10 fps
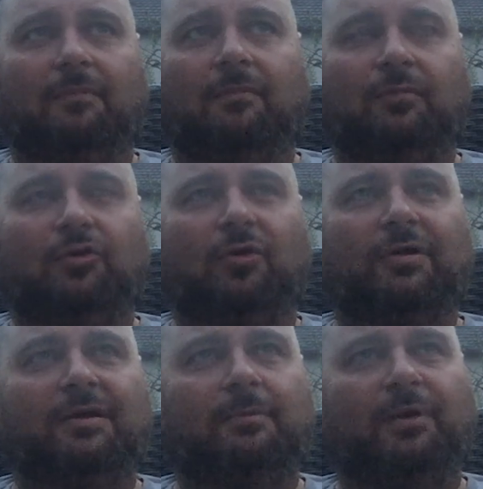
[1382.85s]

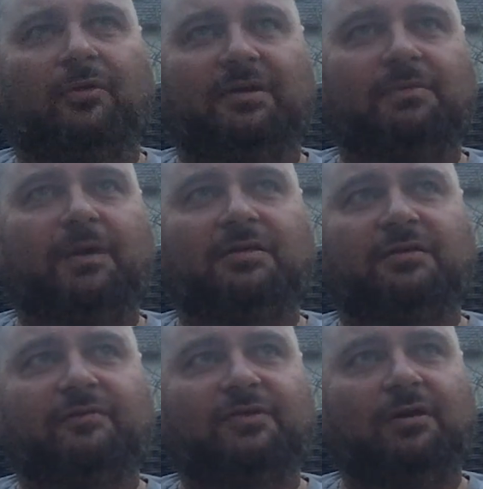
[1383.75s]
talking about
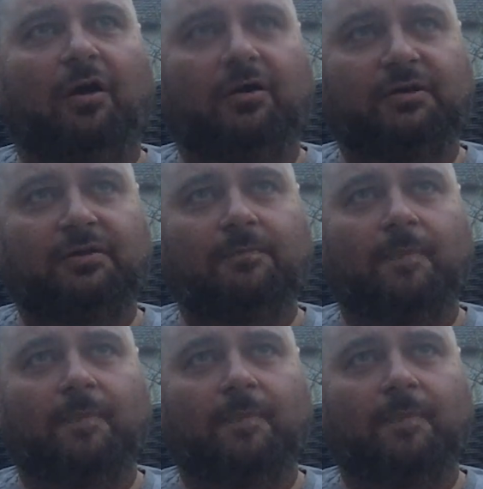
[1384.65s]
expensive cigars,